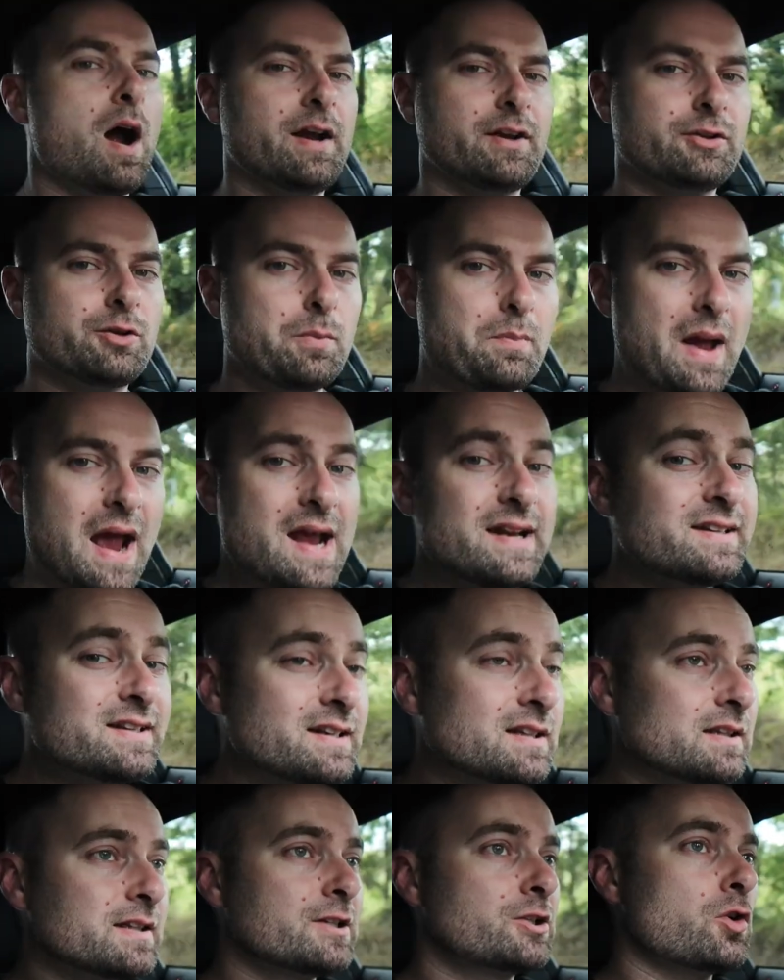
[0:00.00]
right, so
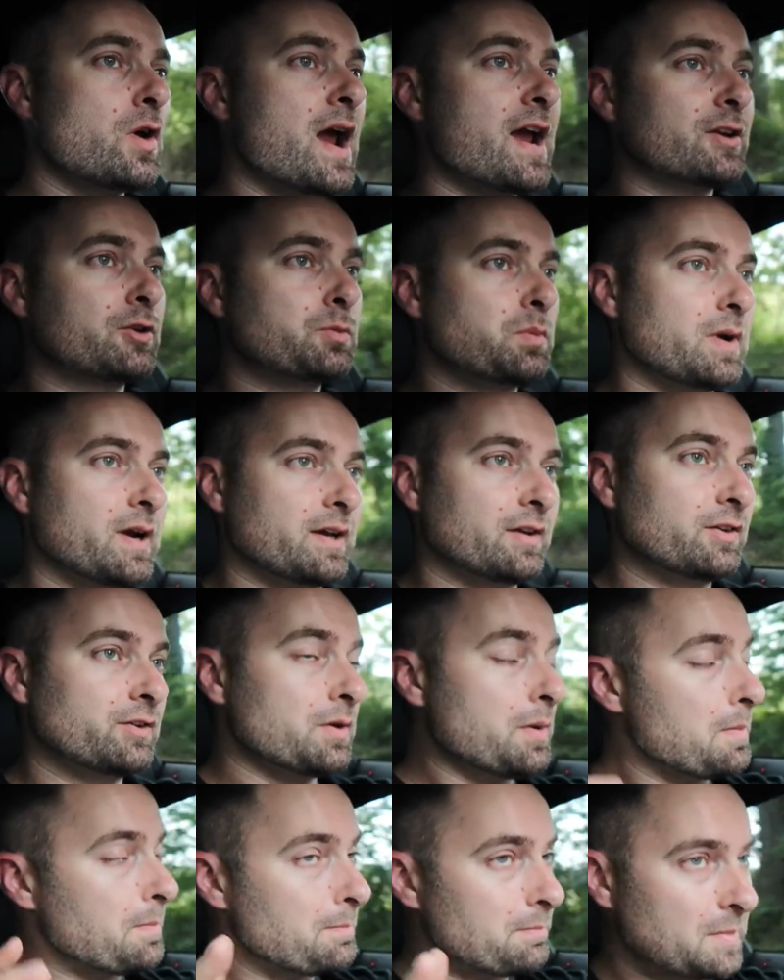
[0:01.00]
basically drag springs,
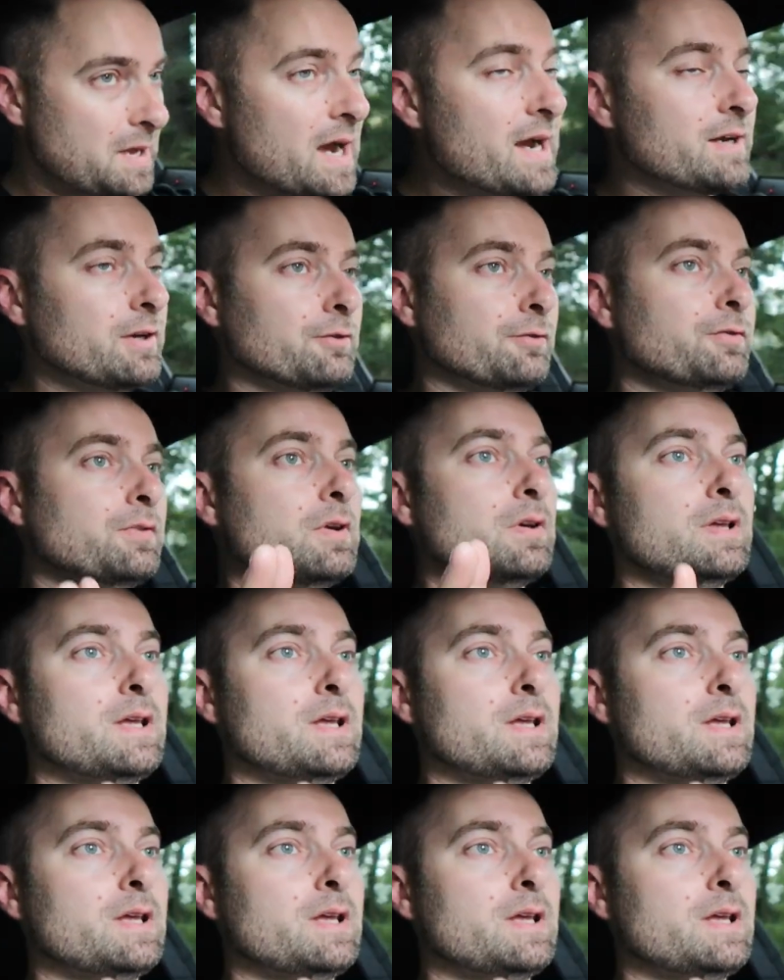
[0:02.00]
kind of.